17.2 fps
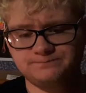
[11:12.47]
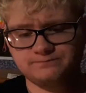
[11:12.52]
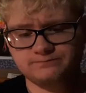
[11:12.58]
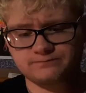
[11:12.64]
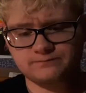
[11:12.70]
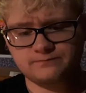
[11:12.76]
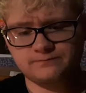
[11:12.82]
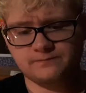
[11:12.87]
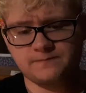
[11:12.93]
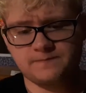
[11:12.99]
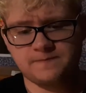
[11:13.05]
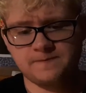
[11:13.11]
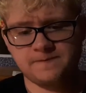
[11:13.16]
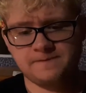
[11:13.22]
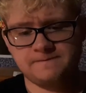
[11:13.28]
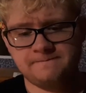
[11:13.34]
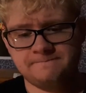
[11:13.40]

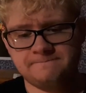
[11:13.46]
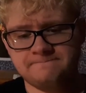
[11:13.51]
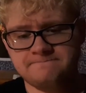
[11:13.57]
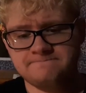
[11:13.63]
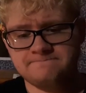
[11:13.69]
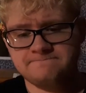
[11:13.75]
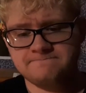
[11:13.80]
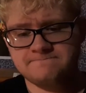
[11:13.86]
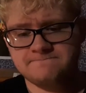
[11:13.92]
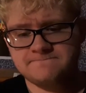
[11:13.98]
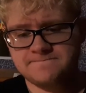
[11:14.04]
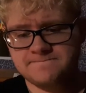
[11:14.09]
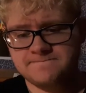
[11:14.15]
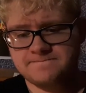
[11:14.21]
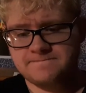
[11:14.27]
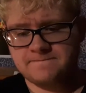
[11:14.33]
Nothing is said.